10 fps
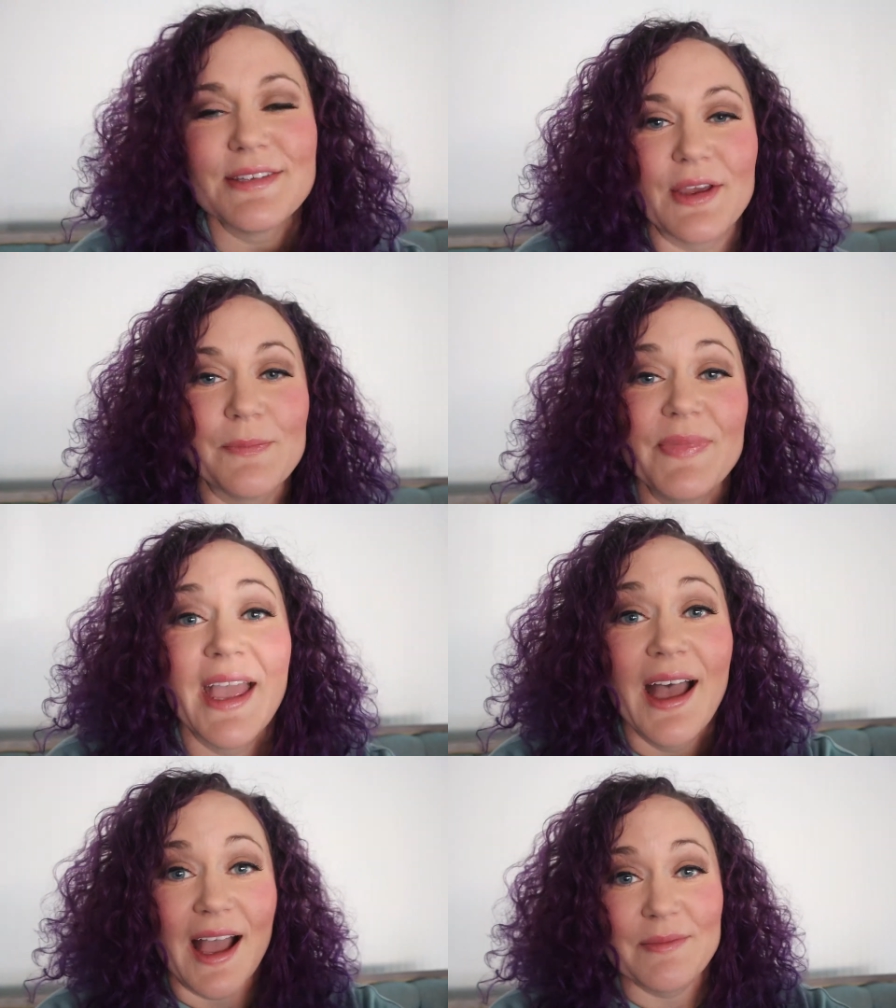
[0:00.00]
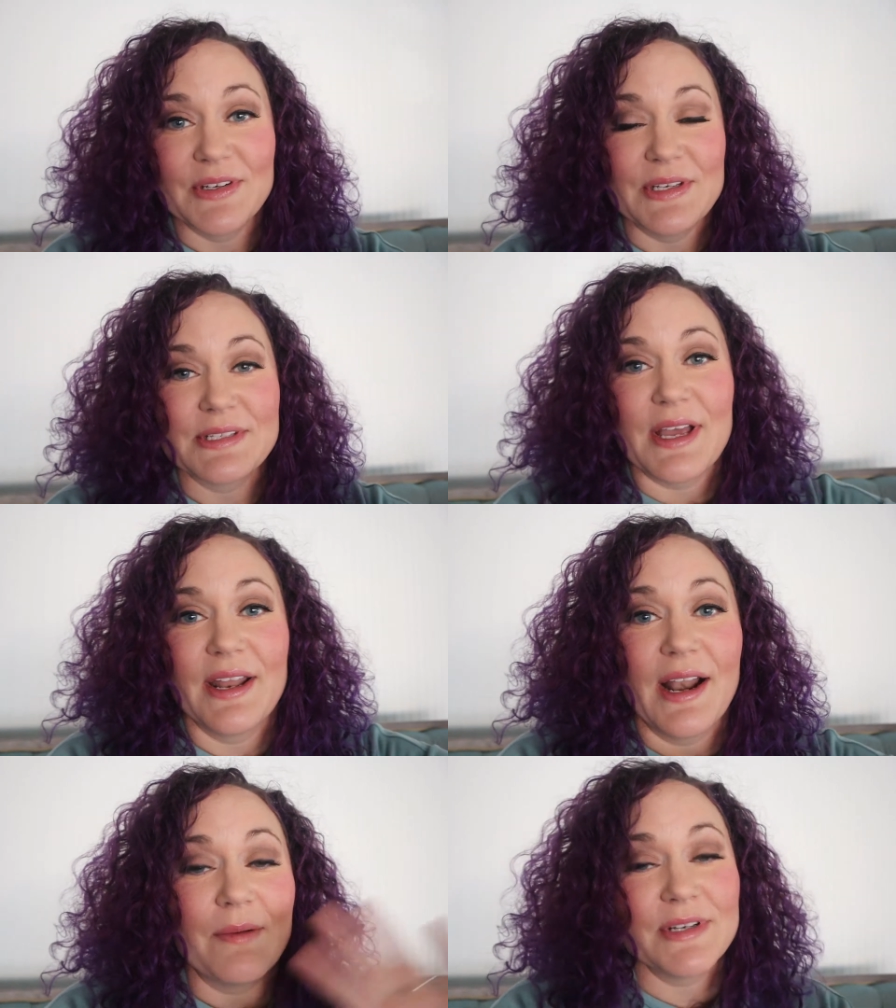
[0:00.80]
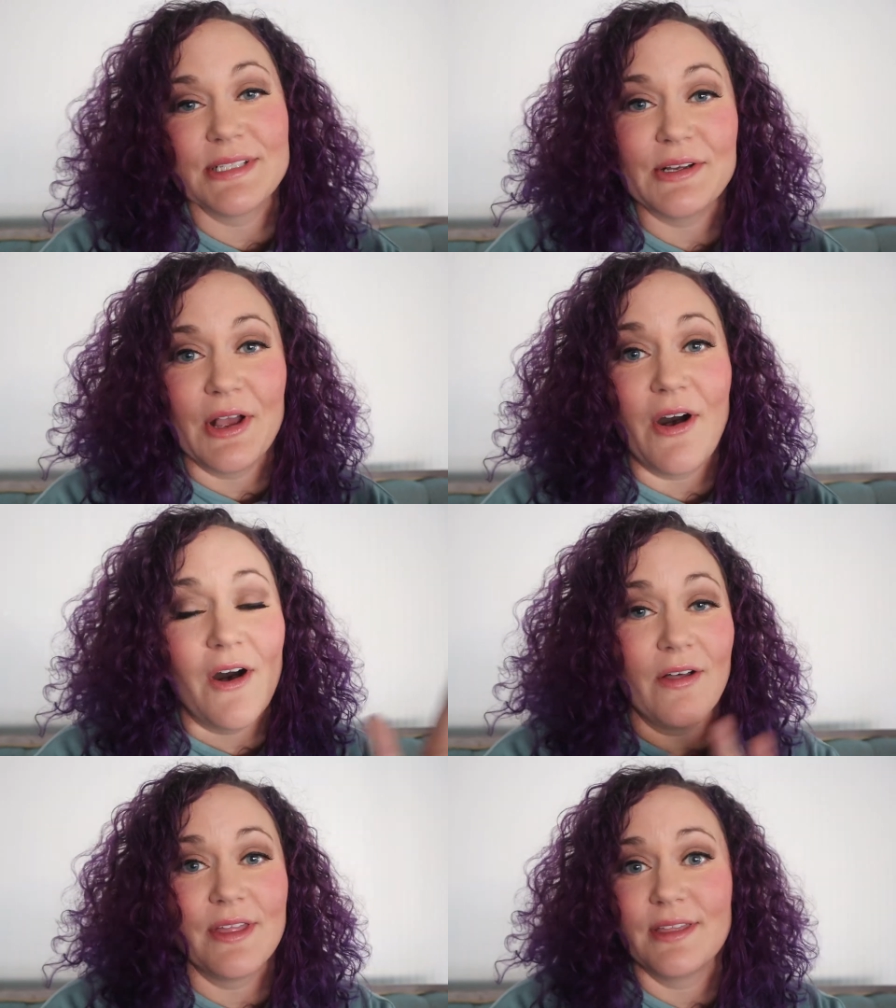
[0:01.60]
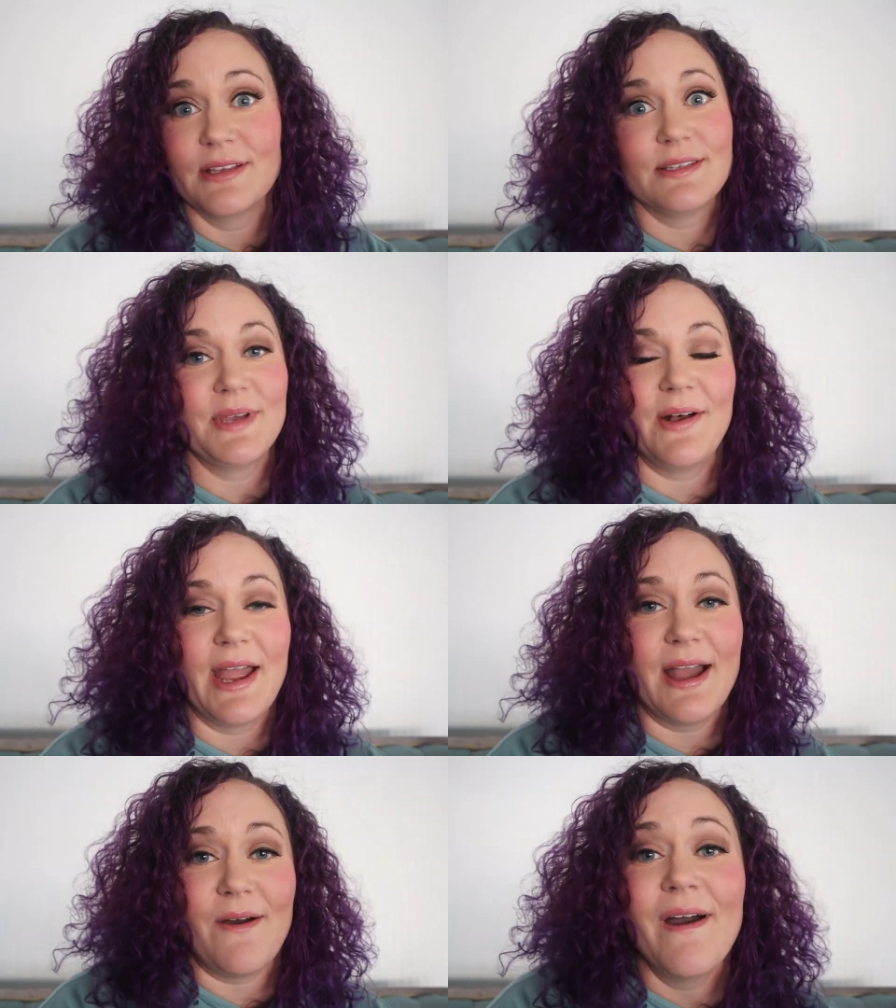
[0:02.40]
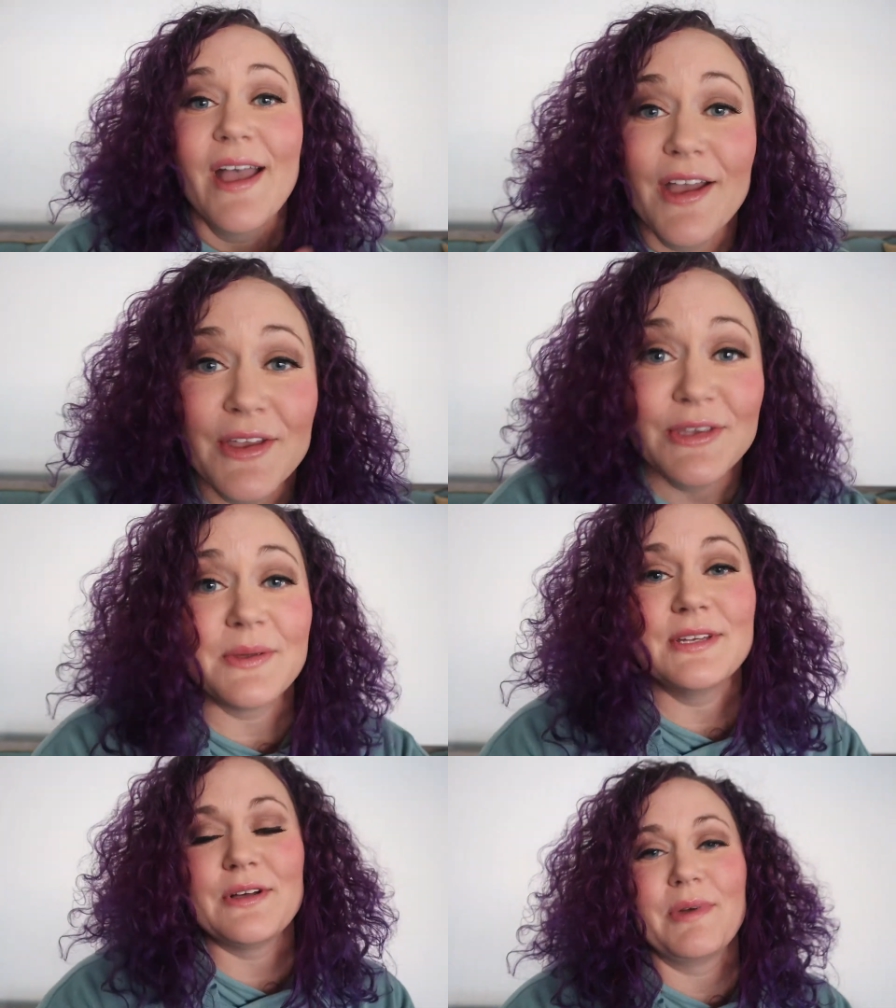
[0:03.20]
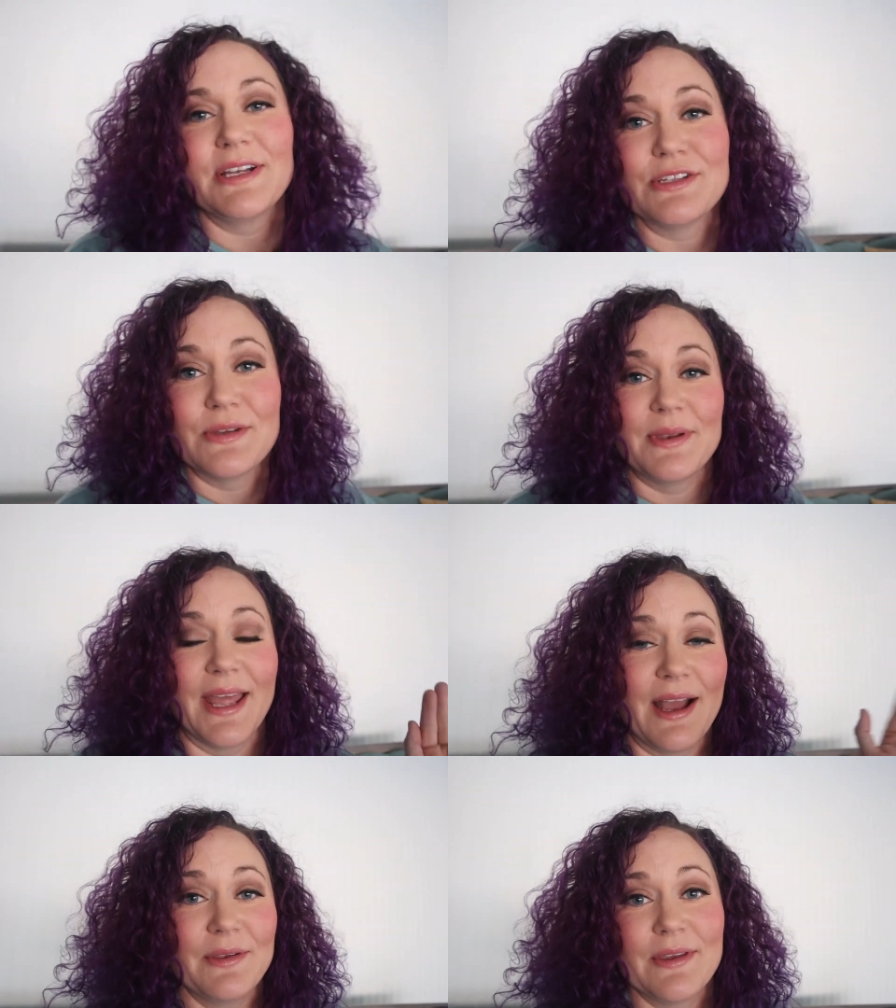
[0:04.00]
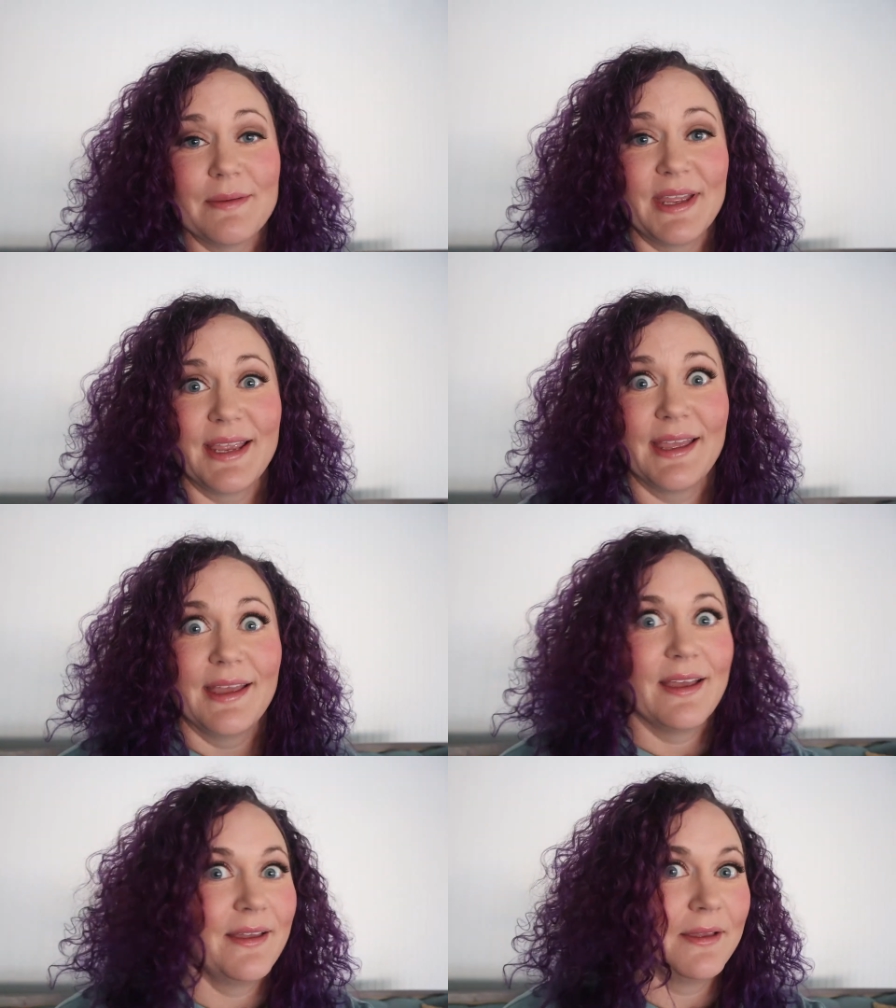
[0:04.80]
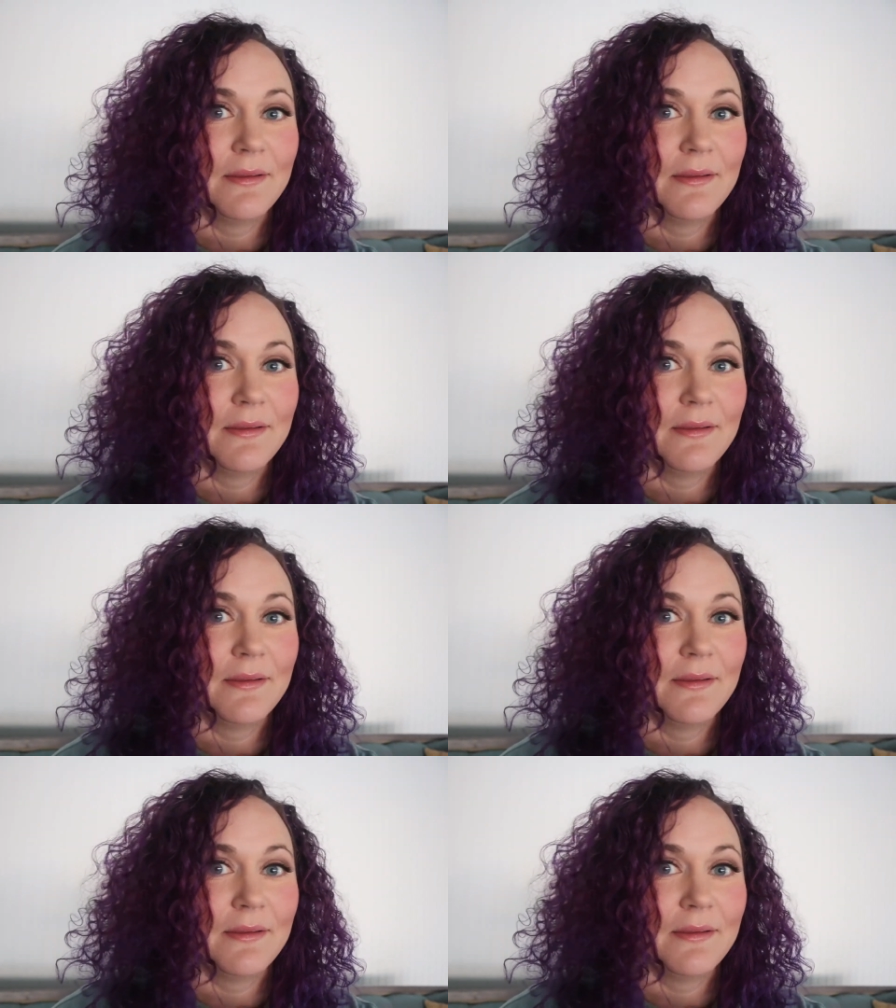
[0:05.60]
So I'm really excited. I'm gonna tell y'all all the things about how you can do a brand shoot and how you can make it